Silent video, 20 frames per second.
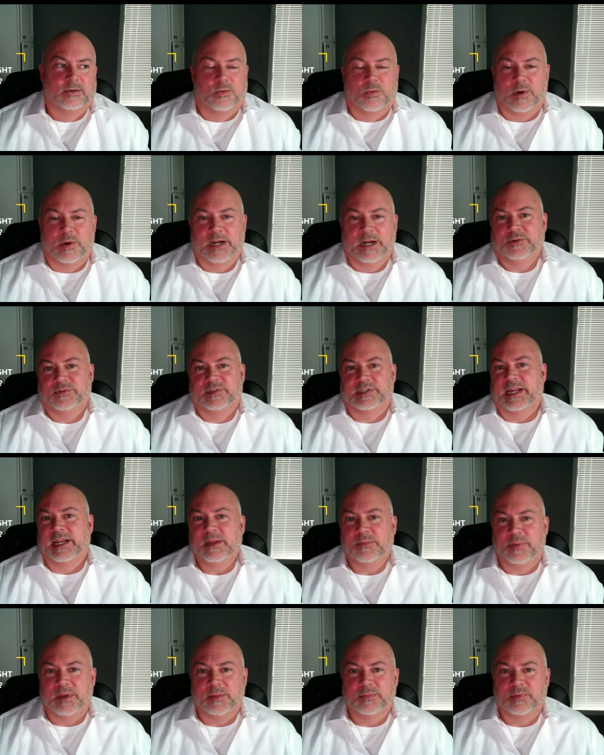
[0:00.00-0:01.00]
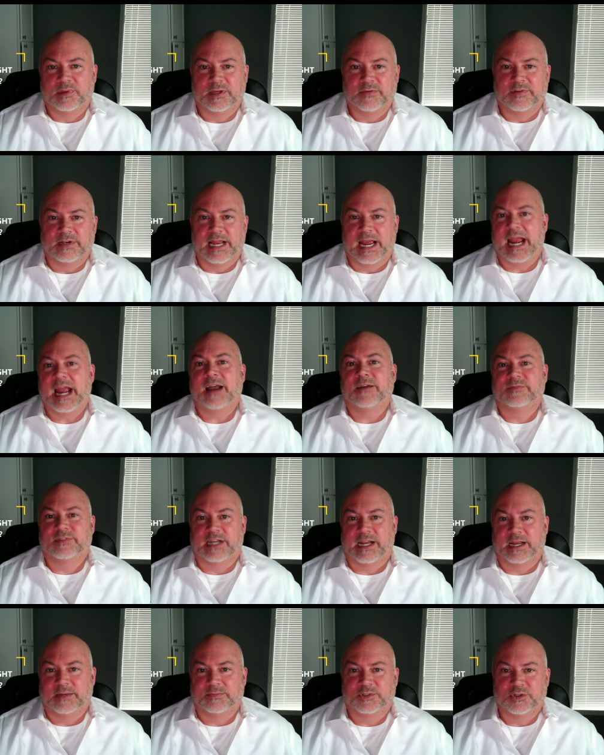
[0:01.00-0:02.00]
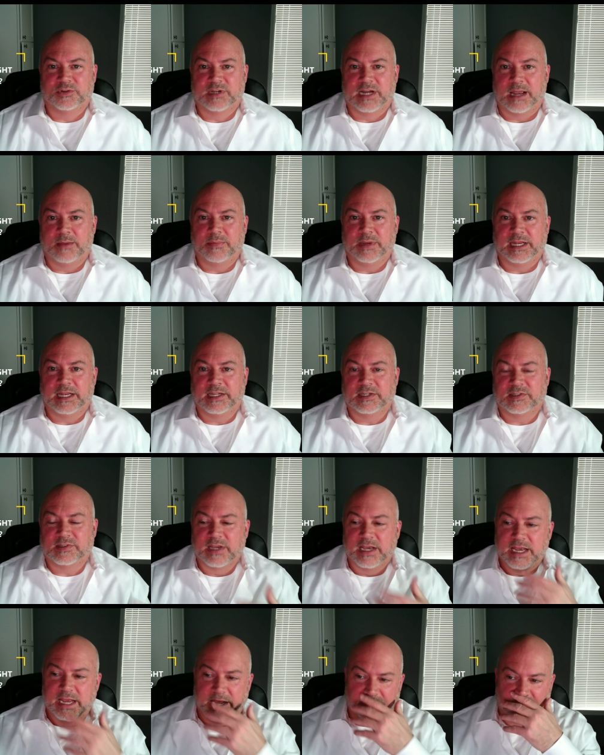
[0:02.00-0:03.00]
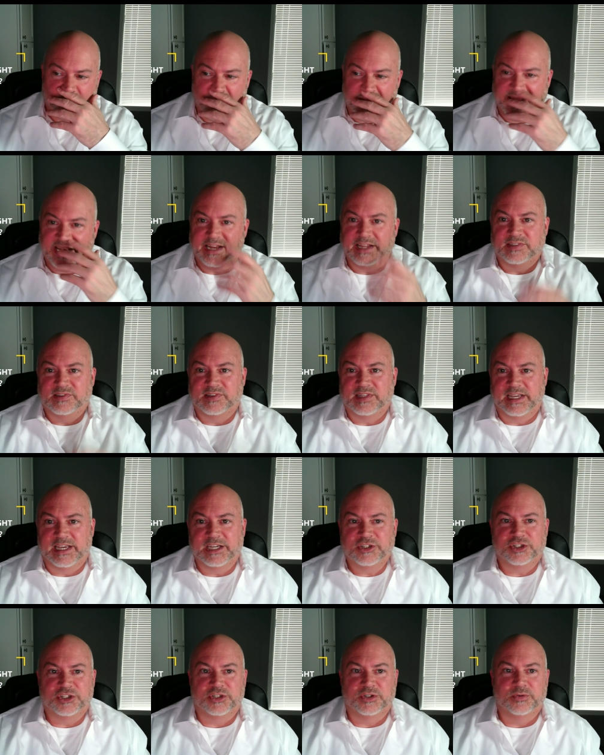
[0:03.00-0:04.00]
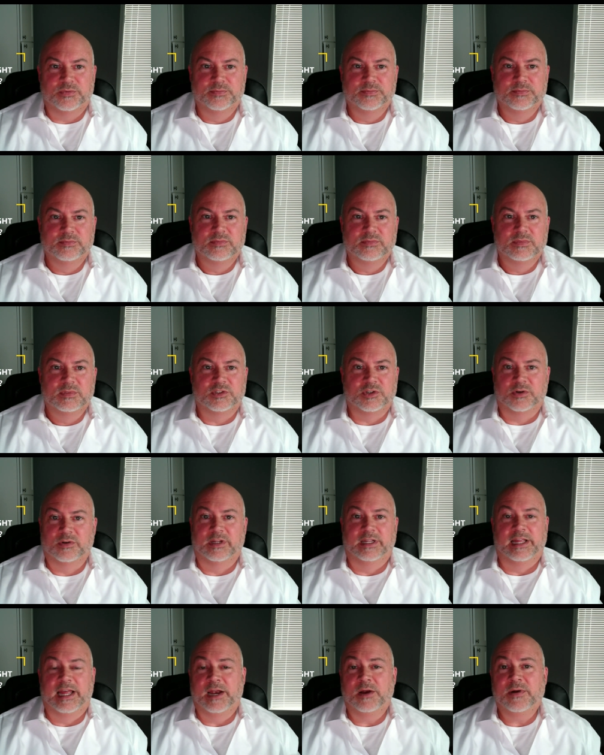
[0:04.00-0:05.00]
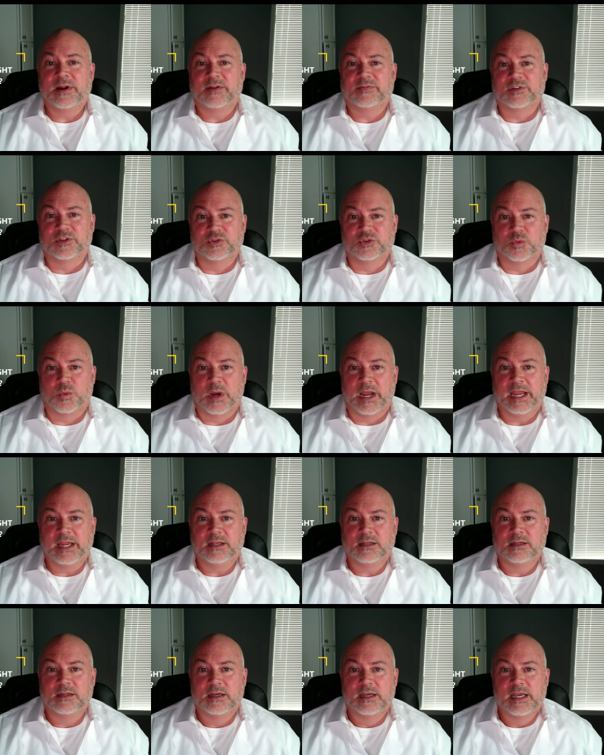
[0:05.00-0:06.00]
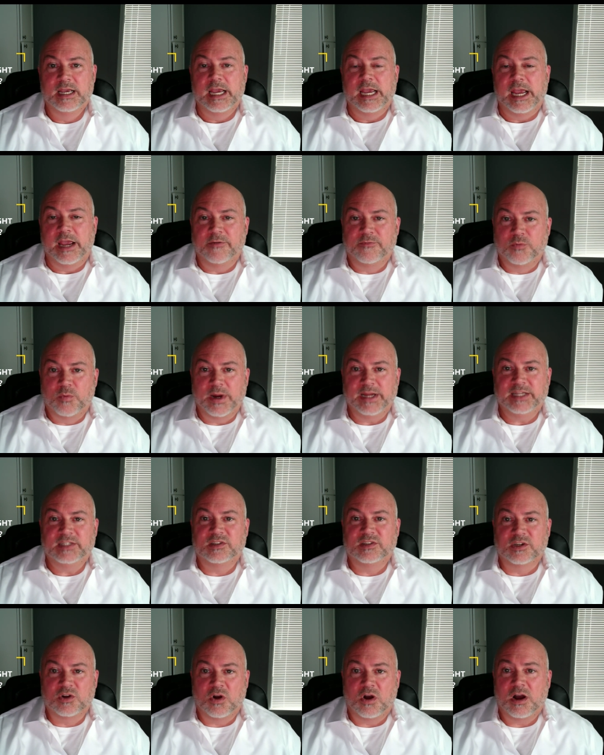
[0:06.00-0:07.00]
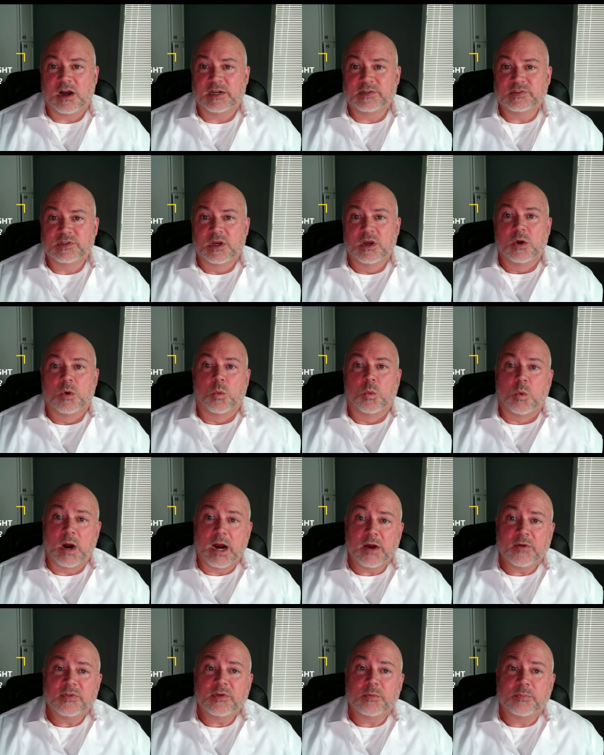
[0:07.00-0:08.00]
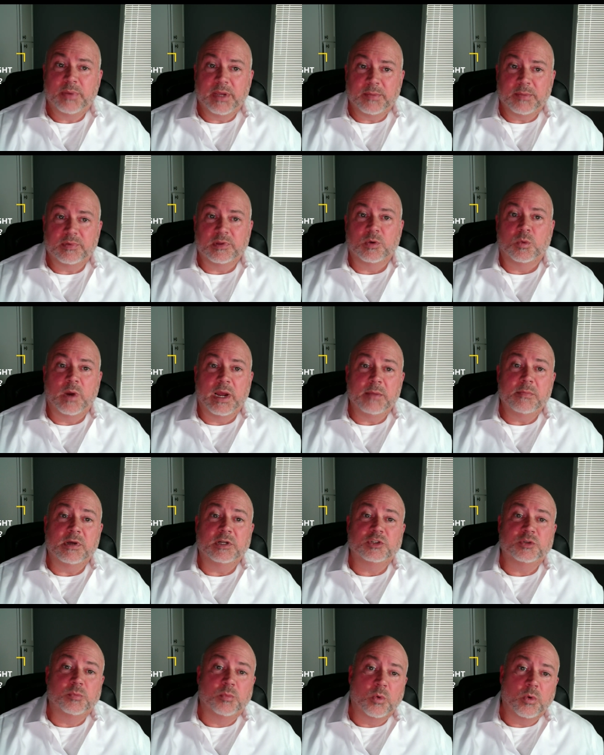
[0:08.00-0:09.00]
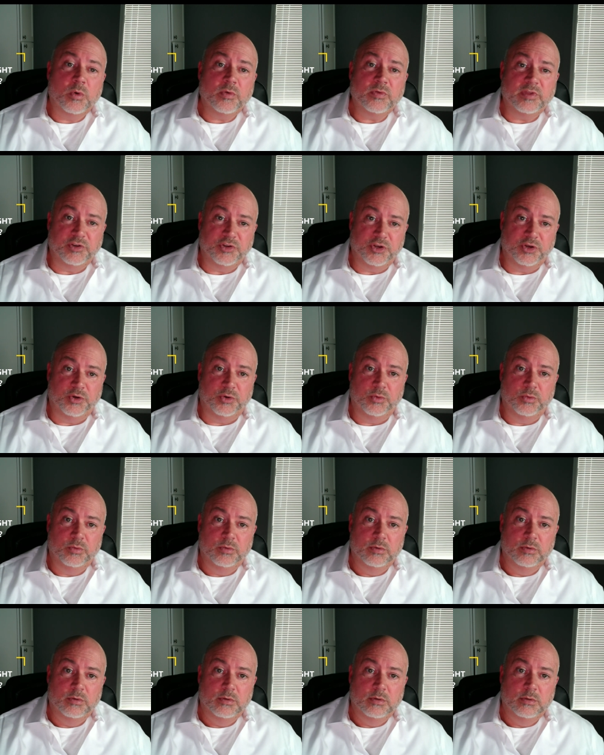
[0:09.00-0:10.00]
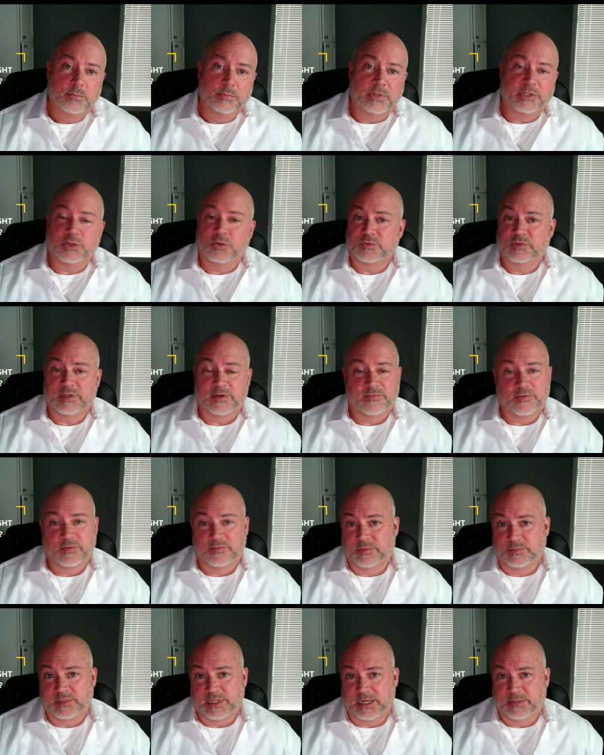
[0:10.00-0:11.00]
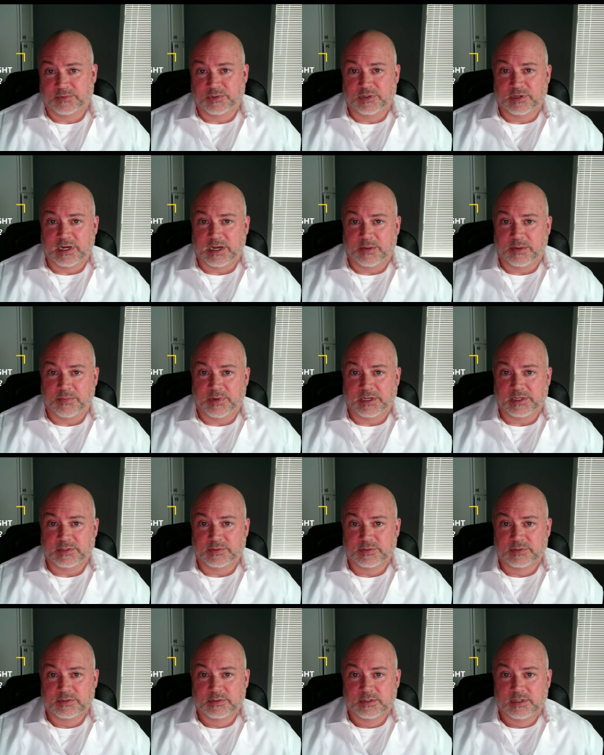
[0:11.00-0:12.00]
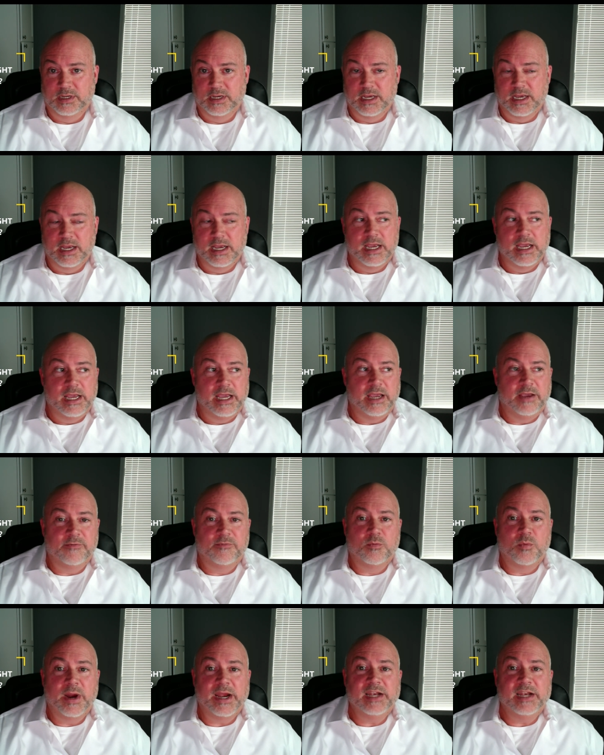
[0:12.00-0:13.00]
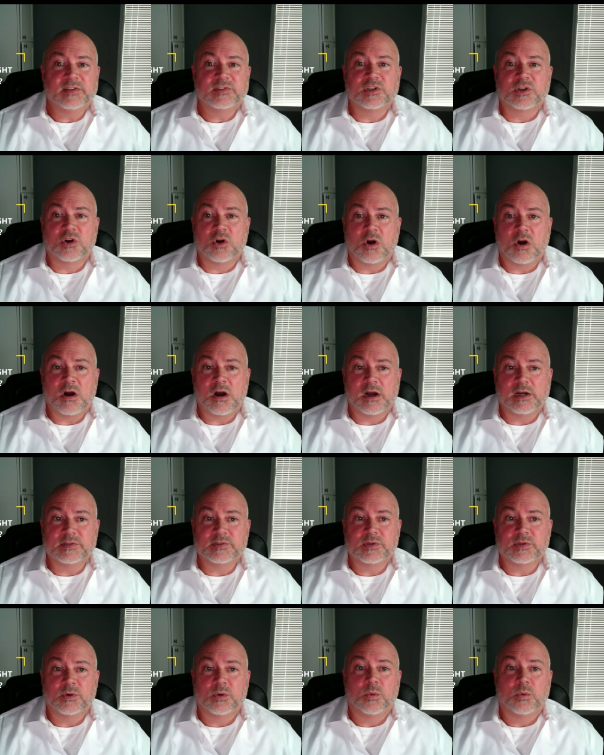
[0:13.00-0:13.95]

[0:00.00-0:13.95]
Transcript: why do skinny people even have type two diabetes if weight is the issue? Certainly they don't have to lose weight. If weight's the cause, why are there people that weigh much more than you but don't suffer from type two diabetes? If weight is the cause,